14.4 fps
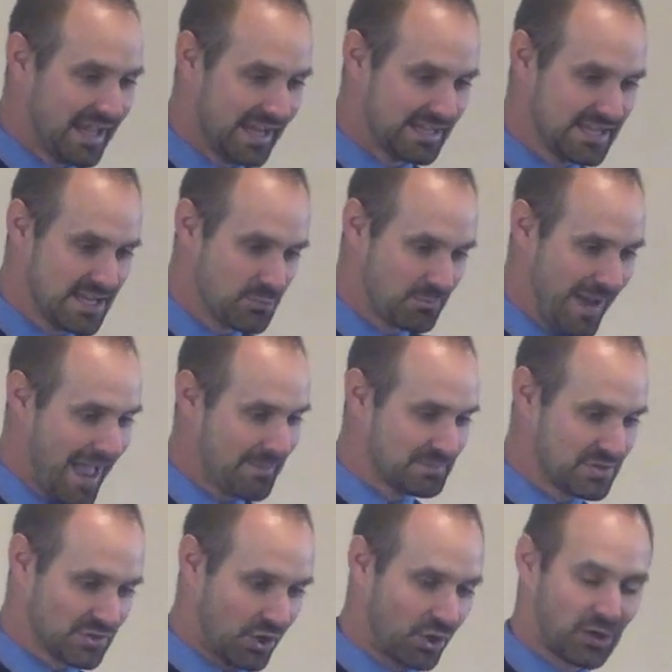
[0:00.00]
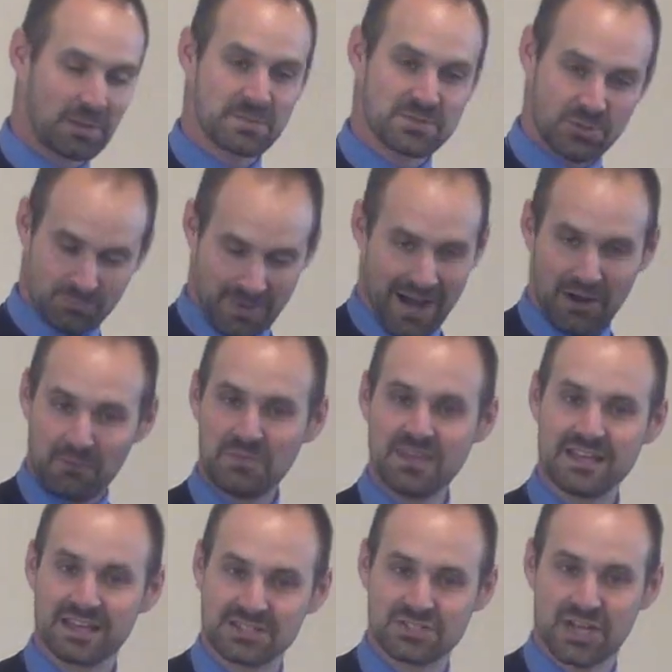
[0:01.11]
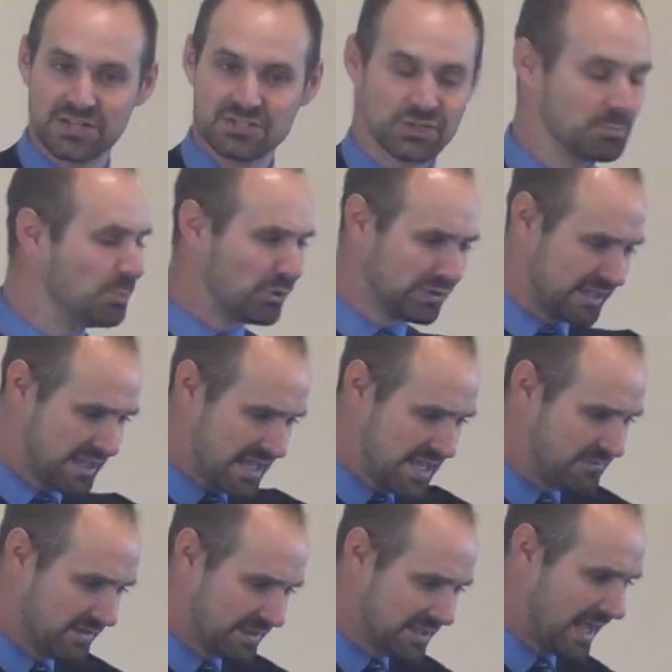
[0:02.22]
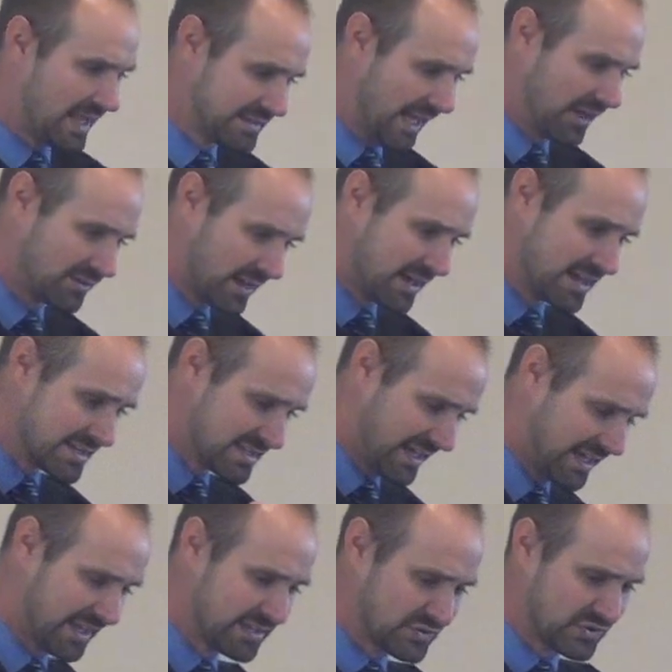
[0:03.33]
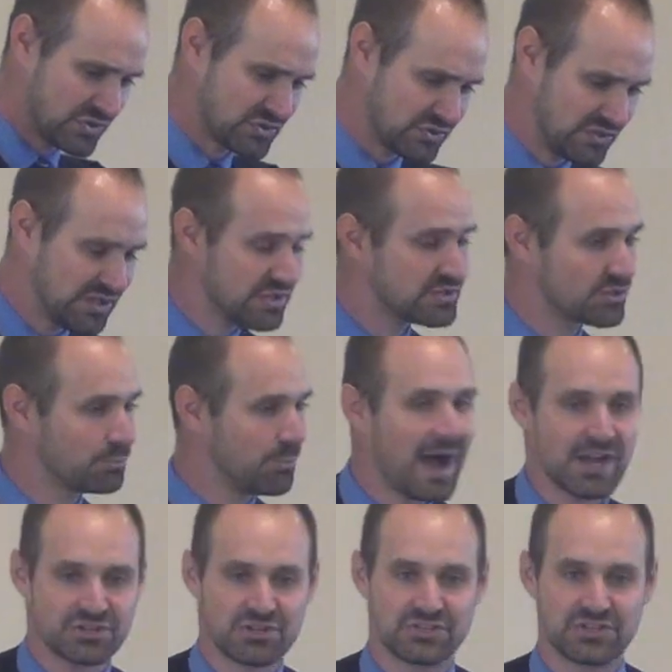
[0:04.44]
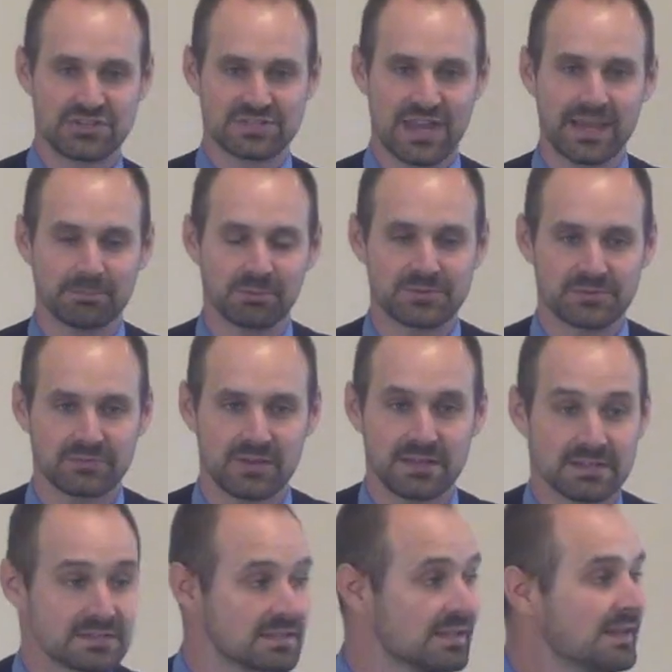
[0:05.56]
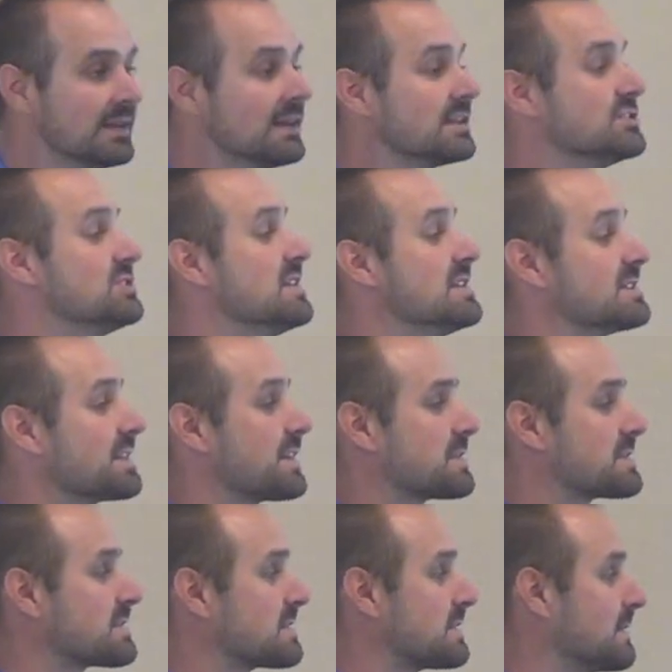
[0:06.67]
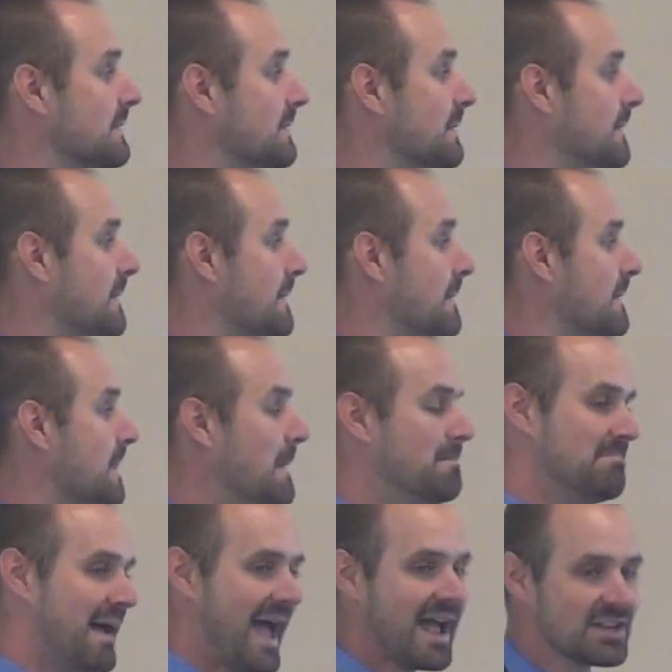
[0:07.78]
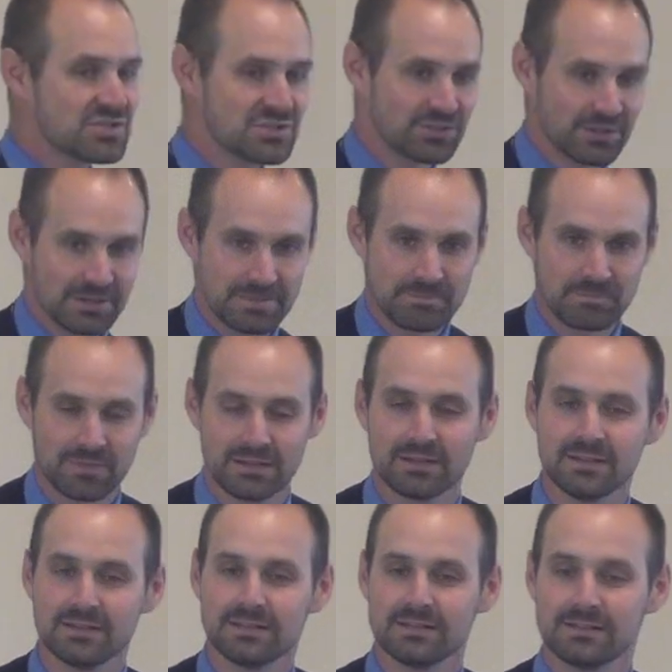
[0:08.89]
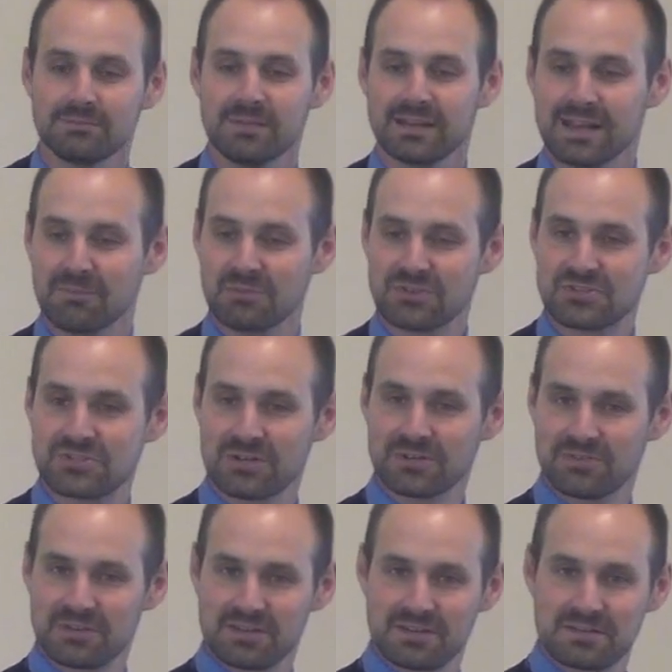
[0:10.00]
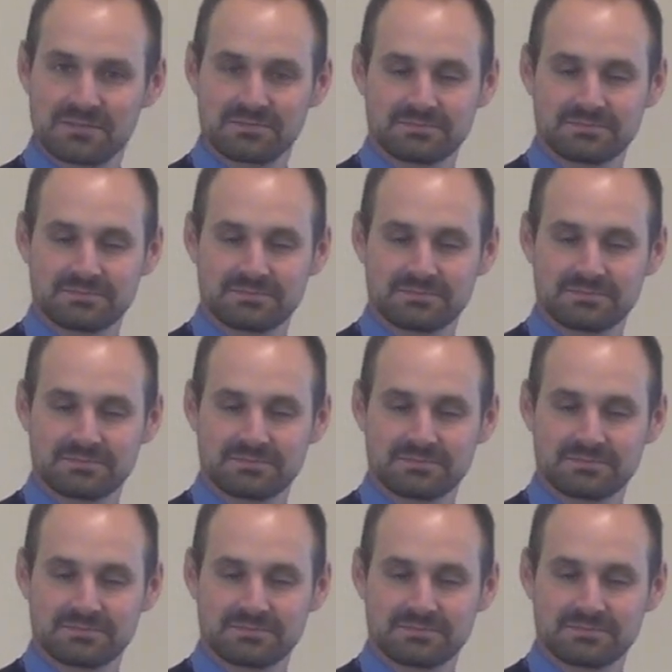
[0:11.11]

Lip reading: and he wrapped his arms around the untouchable and he even got down on his hands and his knees to wash his disciples' feet. Jesus, the Master, became the servant.